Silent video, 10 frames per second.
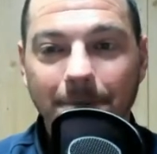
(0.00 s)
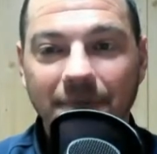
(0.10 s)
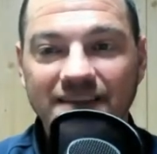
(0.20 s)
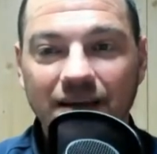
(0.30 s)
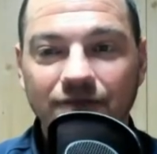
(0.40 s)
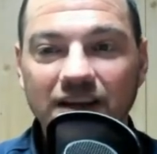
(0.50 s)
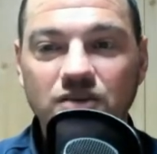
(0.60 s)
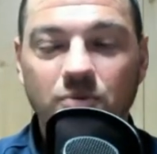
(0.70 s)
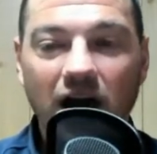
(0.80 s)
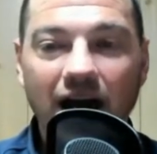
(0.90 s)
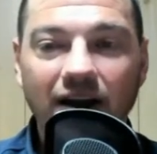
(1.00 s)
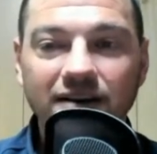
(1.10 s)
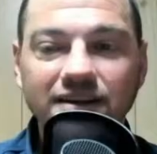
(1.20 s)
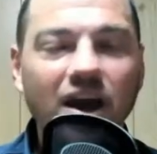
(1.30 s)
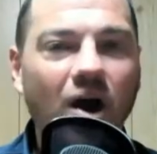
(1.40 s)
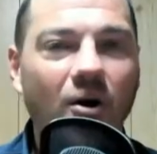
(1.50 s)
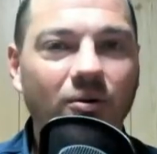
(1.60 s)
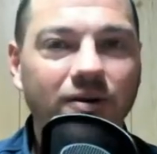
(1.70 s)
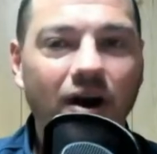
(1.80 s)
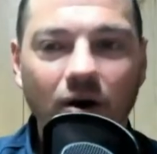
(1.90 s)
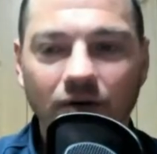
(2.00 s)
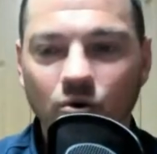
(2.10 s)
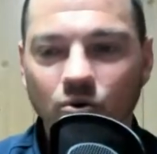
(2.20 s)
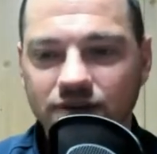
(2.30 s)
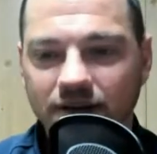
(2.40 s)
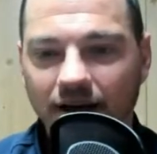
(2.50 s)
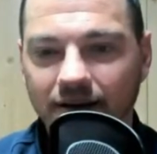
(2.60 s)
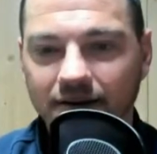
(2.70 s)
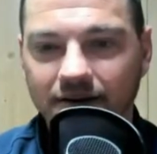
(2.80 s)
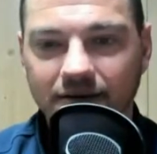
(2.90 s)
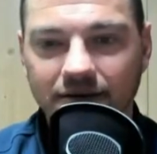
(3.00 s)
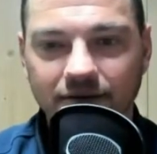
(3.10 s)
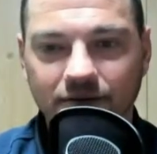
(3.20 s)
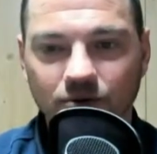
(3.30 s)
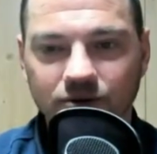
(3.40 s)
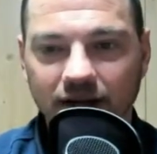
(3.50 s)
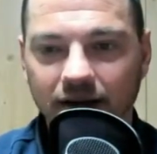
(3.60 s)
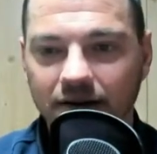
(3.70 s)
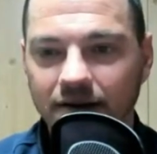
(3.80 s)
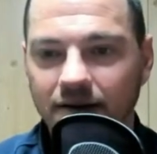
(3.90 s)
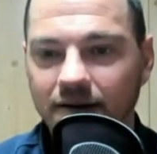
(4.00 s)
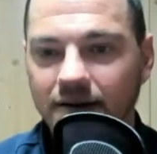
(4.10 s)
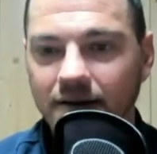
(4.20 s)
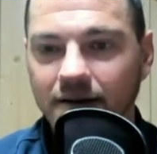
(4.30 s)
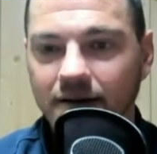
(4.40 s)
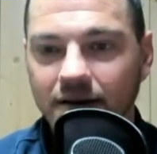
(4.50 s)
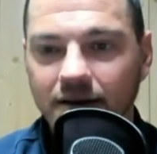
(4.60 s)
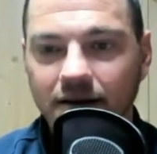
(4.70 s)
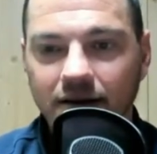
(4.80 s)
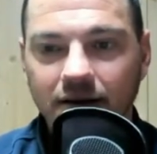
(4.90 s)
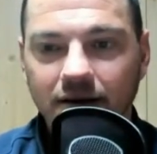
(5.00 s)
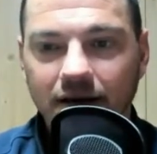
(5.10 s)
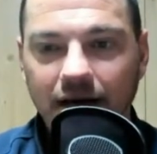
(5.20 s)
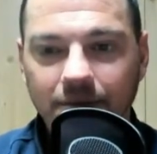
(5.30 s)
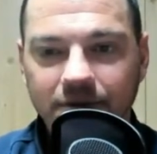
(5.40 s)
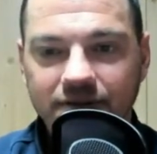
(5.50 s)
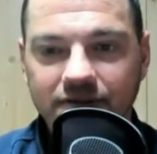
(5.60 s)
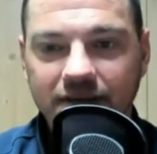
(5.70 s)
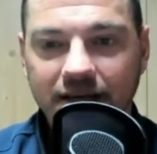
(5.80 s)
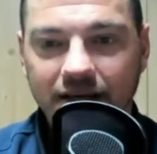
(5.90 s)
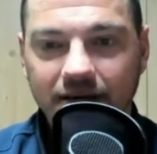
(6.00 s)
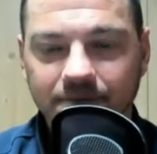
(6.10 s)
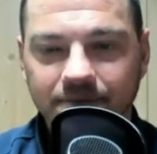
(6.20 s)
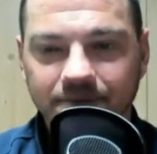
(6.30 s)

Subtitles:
Is he a finished product? No, of course not. Of course not. Let's see.